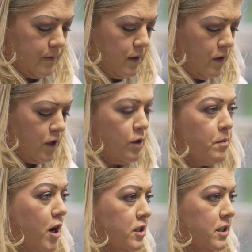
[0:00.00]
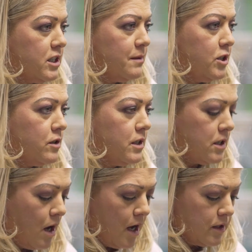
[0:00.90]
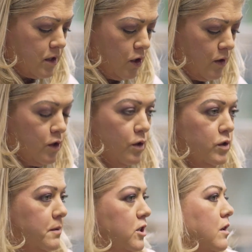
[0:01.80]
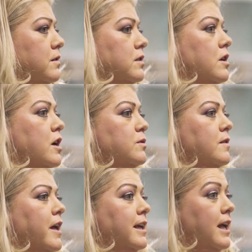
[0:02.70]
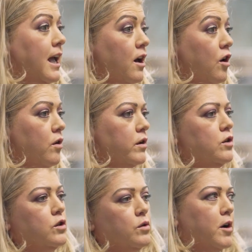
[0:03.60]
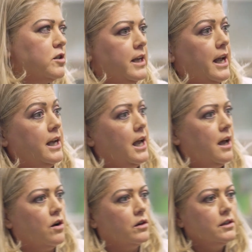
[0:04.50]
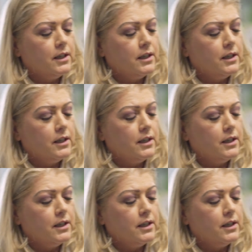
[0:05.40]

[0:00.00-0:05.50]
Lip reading: You can do parsley chimichurri sauce. You can do chimichurri sauce with like kale. You can do parsley and kale.